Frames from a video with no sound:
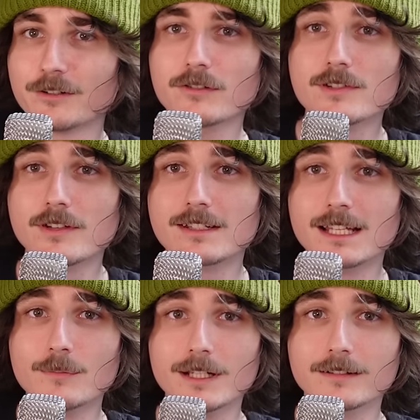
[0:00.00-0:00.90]
It also
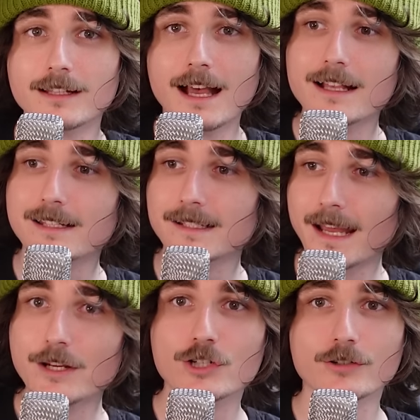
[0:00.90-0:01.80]
seemingly has
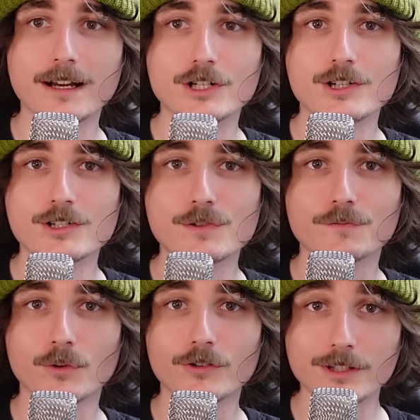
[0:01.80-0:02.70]
stage directions
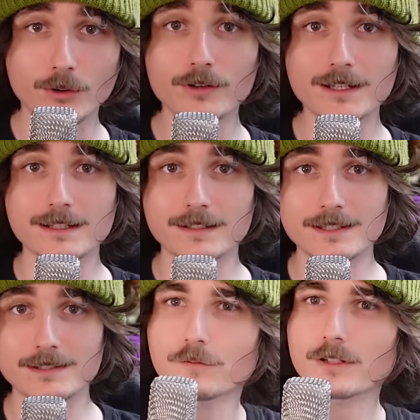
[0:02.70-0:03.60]
for the
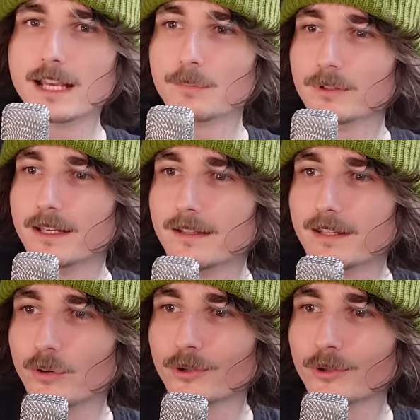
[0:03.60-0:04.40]
audience. For example, here the